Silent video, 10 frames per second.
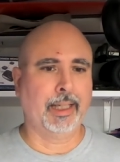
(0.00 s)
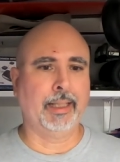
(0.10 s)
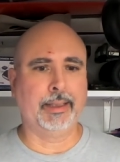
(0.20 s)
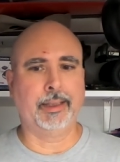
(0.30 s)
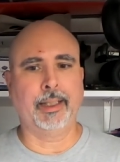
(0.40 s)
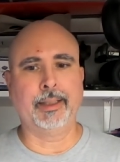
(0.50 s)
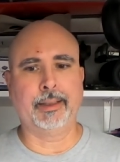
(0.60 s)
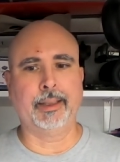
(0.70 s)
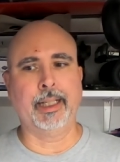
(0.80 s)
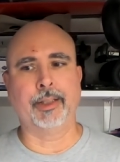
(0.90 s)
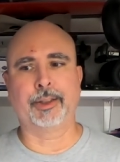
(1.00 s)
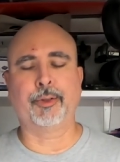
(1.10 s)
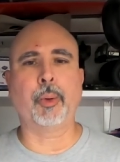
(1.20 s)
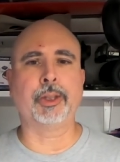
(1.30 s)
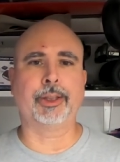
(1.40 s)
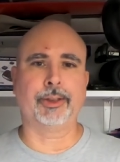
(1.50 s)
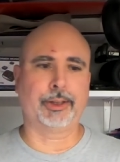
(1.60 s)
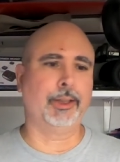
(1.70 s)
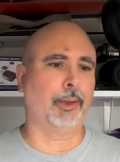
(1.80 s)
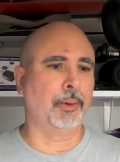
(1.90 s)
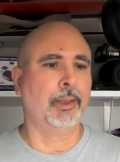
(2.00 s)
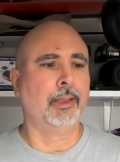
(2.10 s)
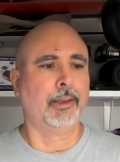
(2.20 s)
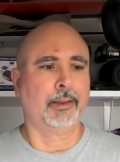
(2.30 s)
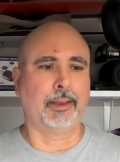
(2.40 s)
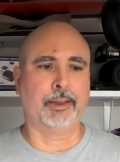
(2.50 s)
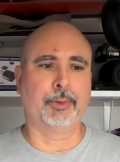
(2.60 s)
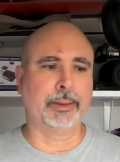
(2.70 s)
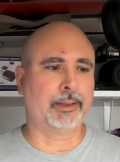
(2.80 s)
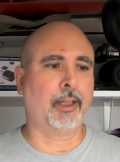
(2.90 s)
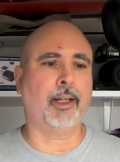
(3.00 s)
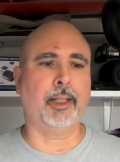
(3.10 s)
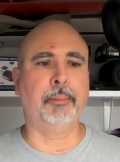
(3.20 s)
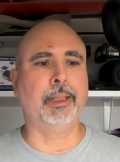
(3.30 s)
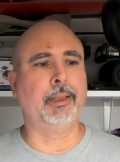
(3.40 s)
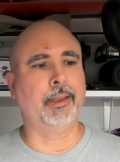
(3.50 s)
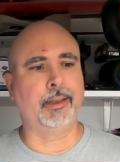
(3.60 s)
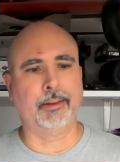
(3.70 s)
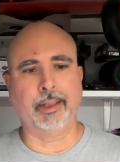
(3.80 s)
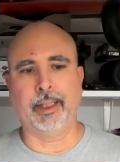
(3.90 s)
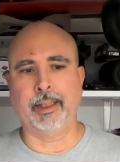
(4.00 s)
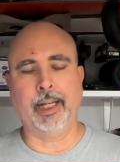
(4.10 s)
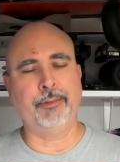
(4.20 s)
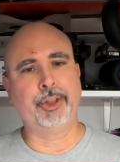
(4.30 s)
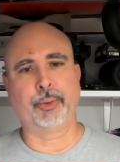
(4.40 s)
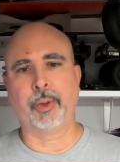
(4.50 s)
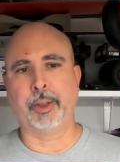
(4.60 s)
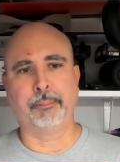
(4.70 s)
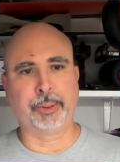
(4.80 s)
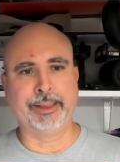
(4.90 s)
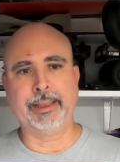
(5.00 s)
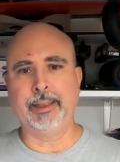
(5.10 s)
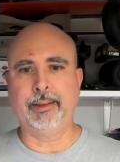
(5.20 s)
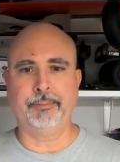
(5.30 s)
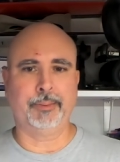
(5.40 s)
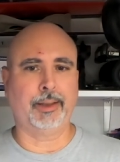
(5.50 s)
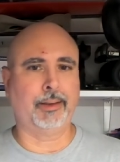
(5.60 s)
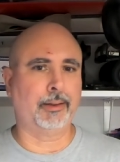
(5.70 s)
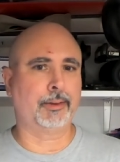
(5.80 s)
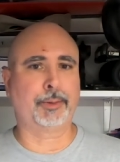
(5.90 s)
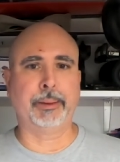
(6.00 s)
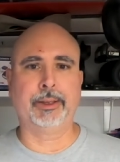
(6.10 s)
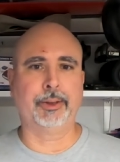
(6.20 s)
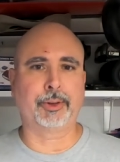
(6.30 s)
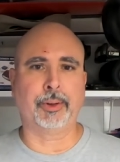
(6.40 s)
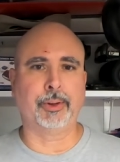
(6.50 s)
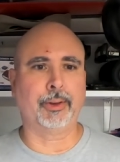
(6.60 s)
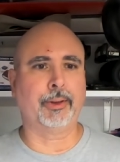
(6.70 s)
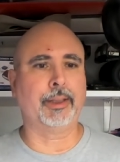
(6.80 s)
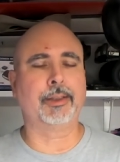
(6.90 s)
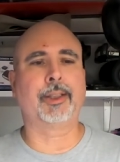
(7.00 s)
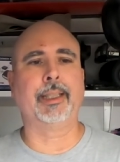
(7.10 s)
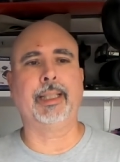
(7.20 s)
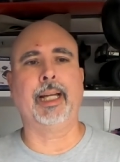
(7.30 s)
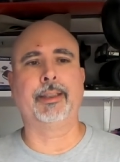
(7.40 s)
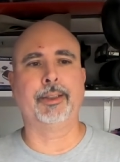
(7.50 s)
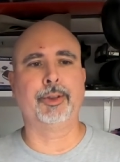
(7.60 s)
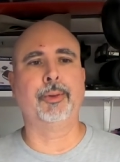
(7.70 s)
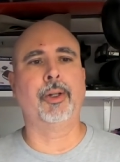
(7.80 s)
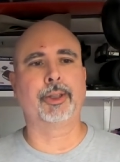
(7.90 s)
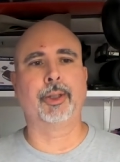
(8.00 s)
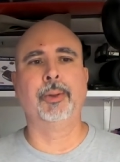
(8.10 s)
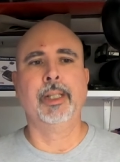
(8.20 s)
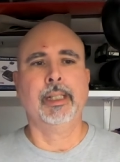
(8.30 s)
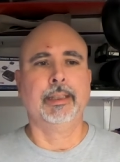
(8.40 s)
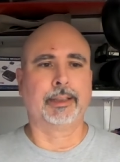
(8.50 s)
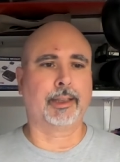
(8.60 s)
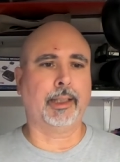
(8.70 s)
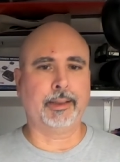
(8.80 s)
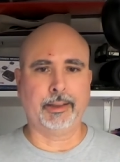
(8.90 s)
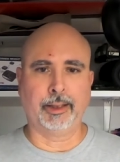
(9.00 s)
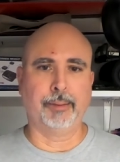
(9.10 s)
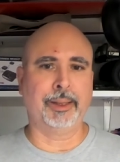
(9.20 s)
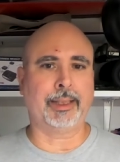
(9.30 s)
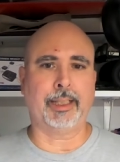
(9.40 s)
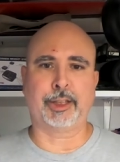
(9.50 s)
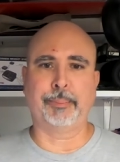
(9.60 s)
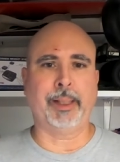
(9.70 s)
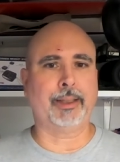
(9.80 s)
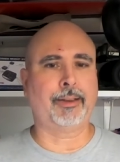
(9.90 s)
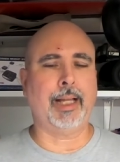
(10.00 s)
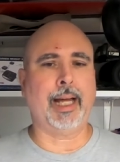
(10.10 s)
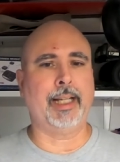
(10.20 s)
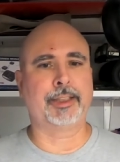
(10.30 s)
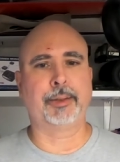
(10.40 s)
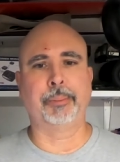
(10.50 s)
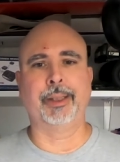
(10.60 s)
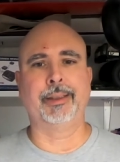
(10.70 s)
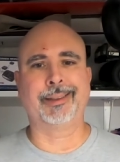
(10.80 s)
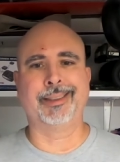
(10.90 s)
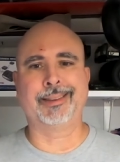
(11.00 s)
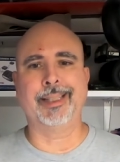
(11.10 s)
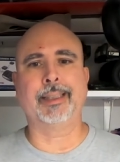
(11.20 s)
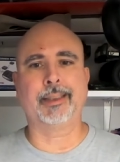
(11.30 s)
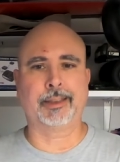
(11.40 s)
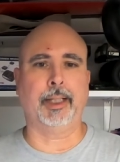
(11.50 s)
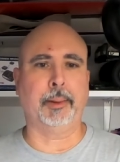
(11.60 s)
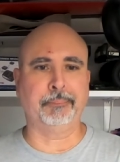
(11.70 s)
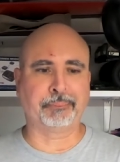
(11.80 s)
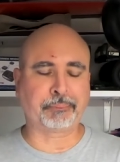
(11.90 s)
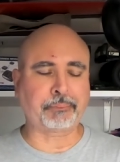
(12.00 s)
anything else. Of course, there's things with timing and having to run a blinky speed controller, things like that, that do also slightly limit that spec class, but it's not the same.